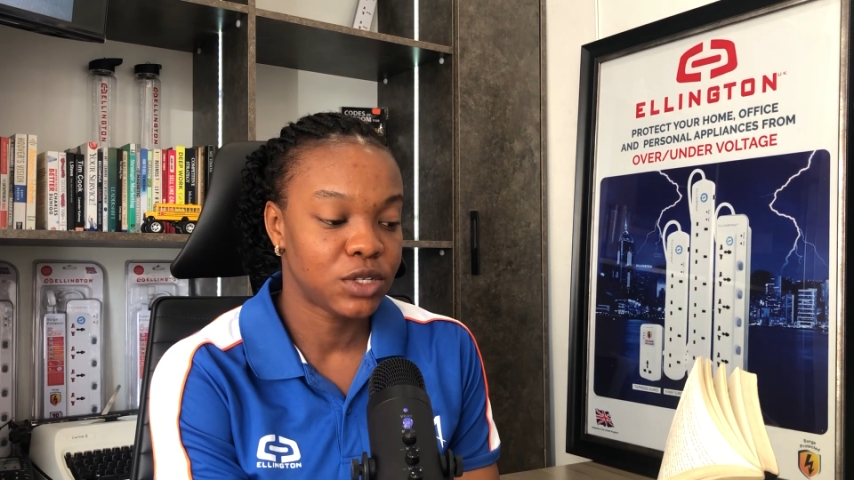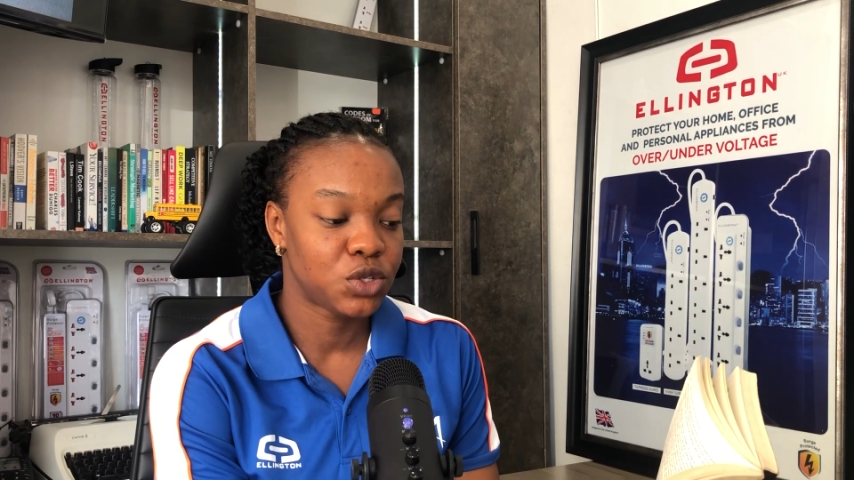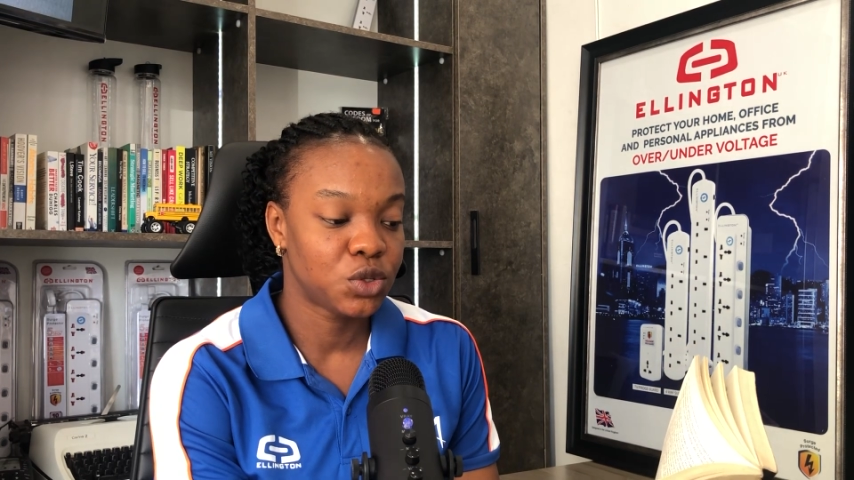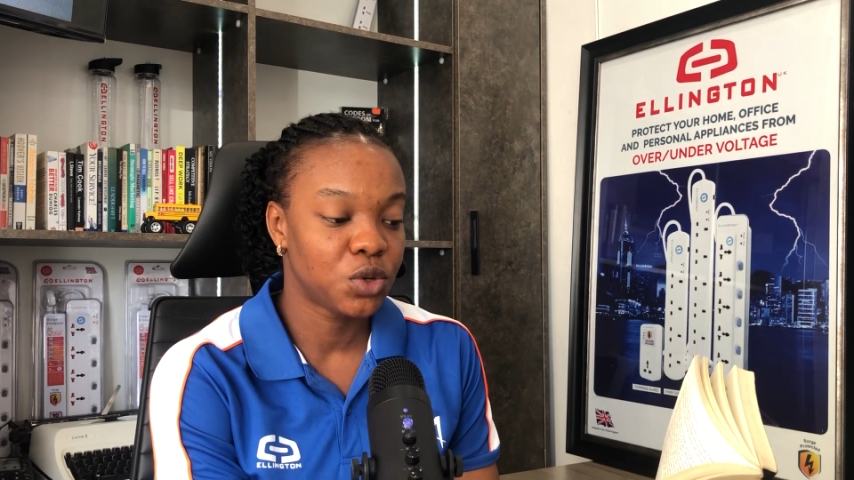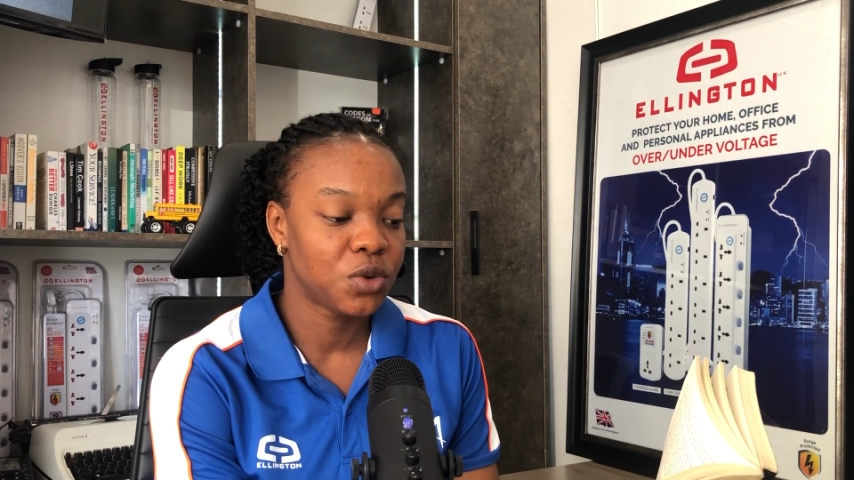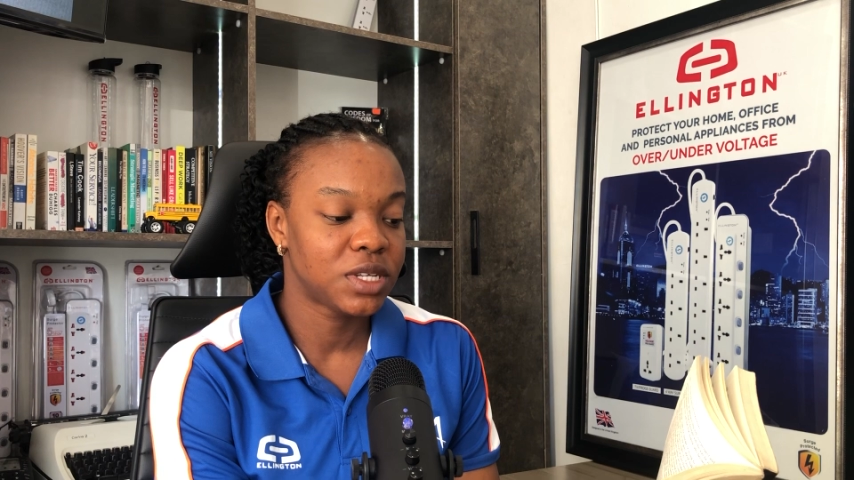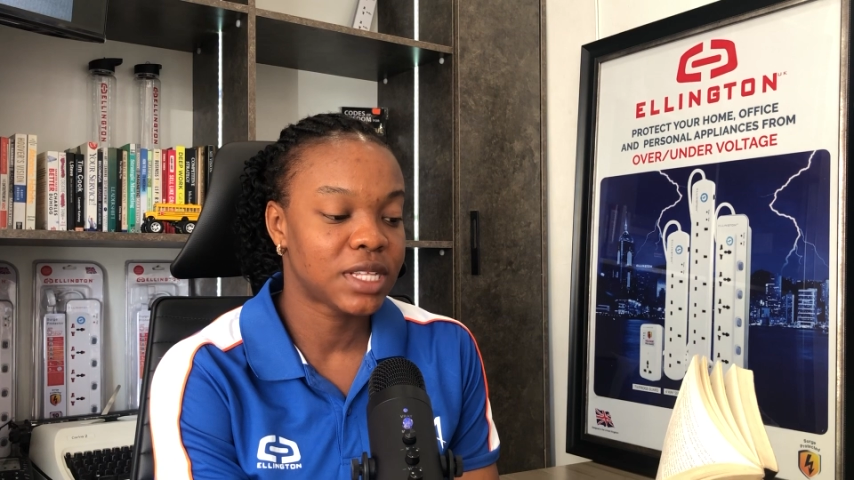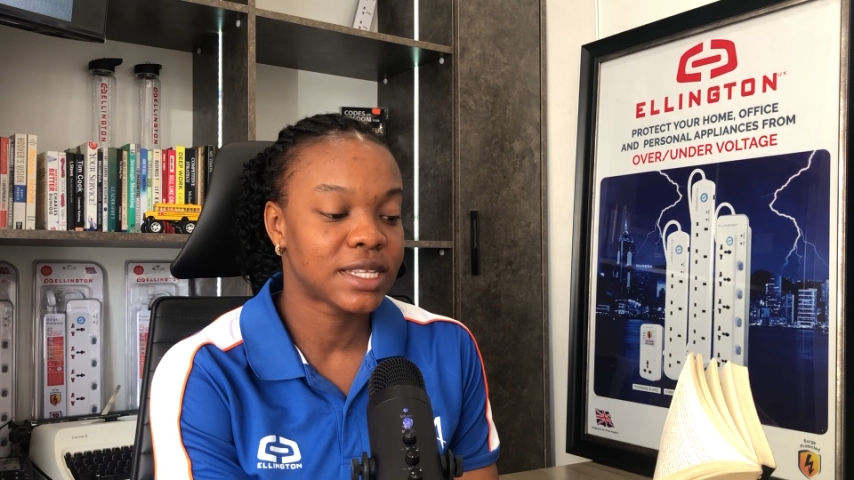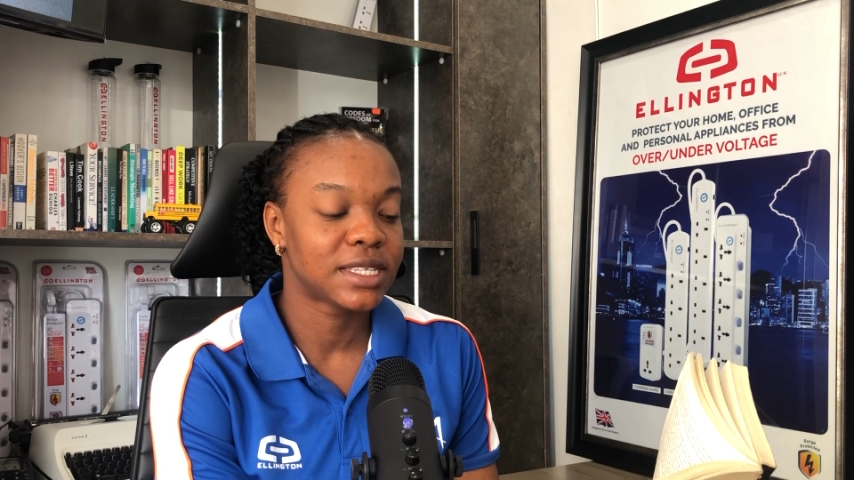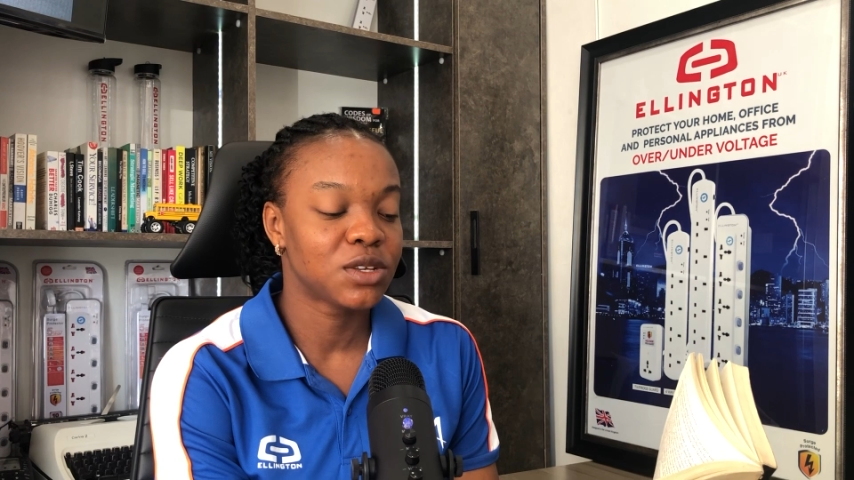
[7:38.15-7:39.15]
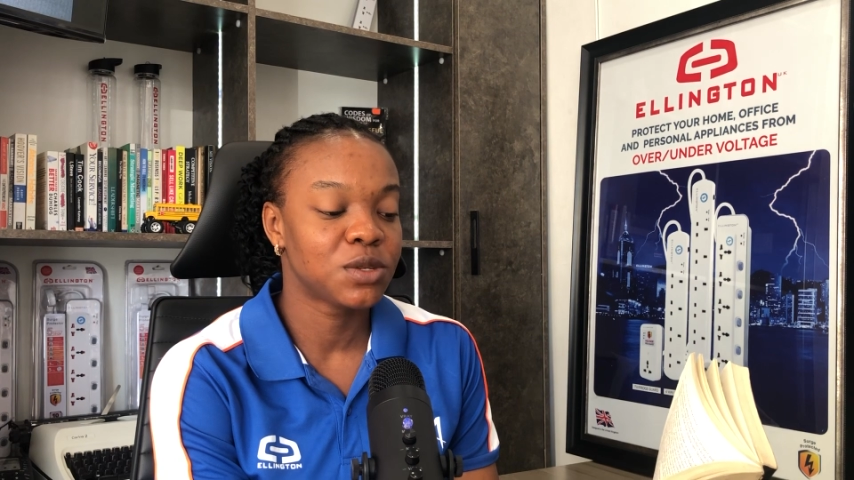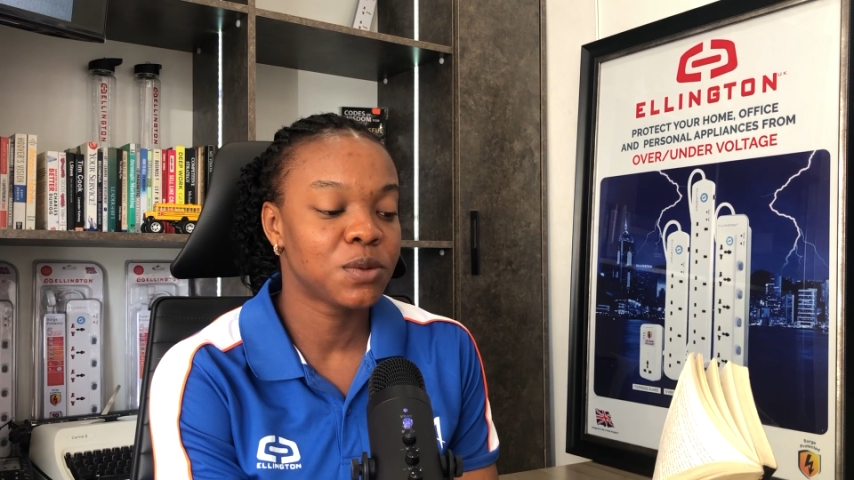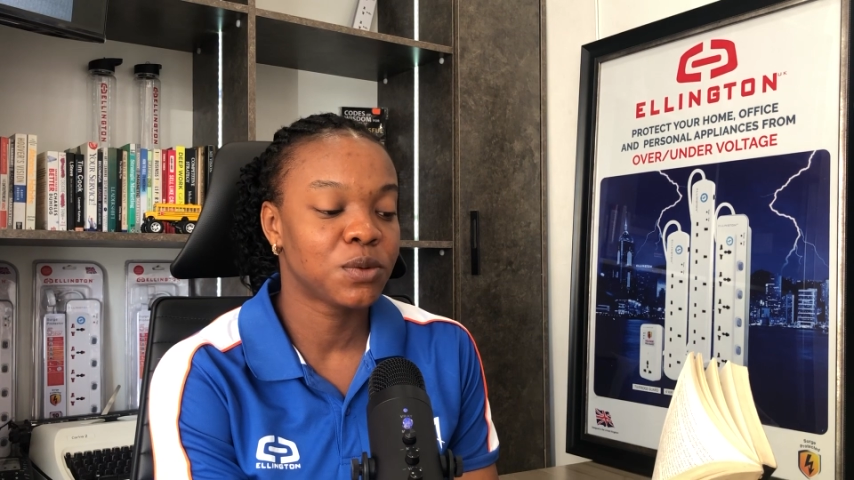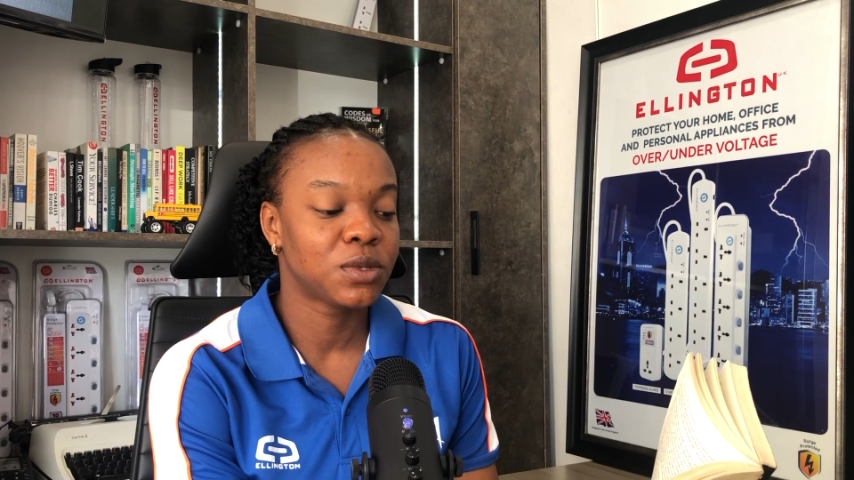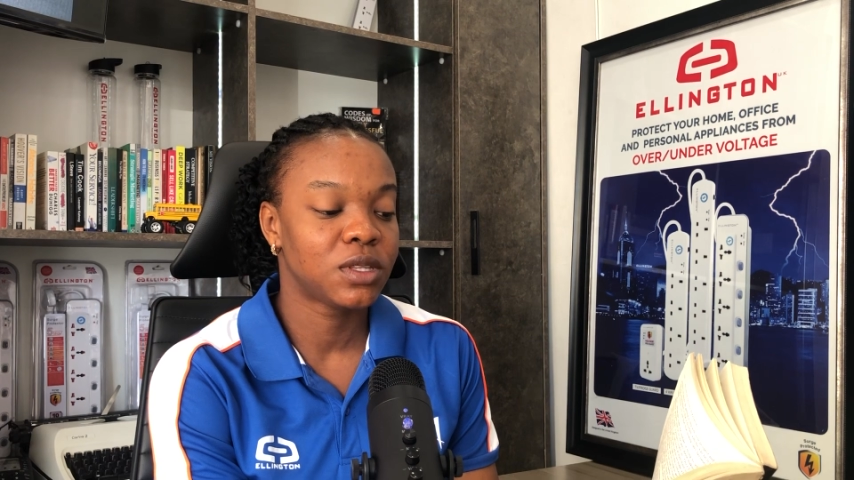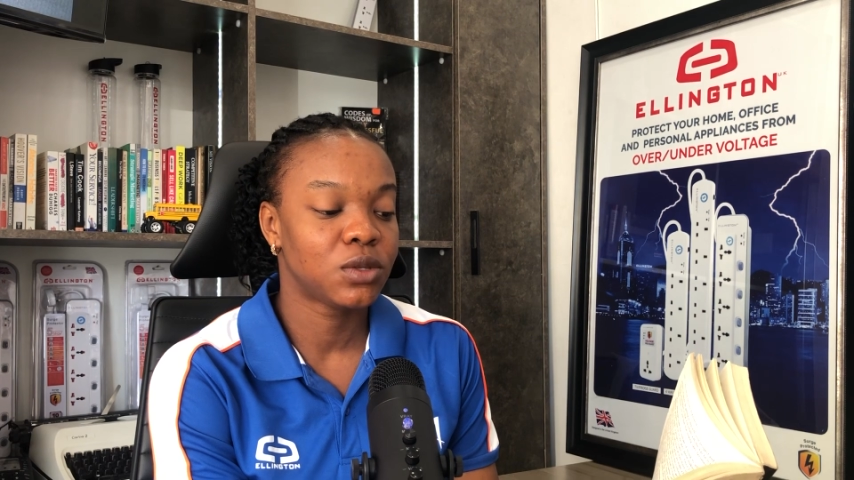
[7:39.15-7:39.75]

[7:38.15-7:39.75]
stories that salespeople